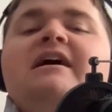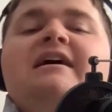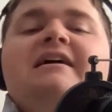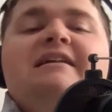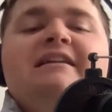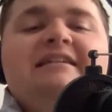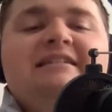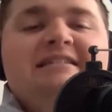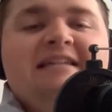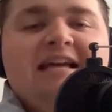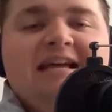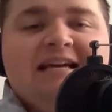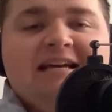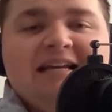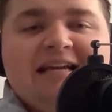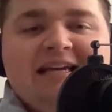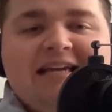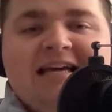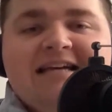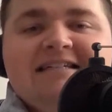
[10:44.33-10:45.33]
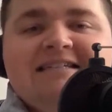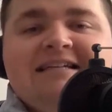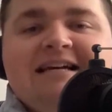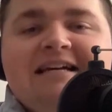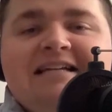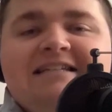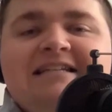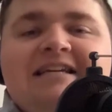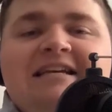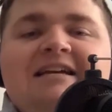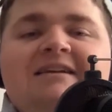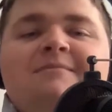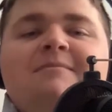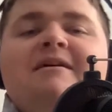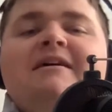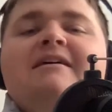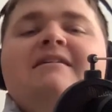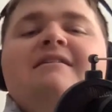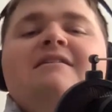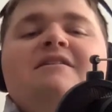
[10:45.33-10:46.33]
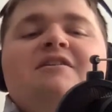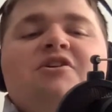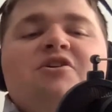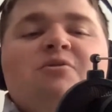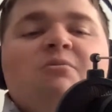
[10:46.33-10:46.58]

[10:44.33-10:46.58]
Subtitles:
that he's taken a K-State team that the year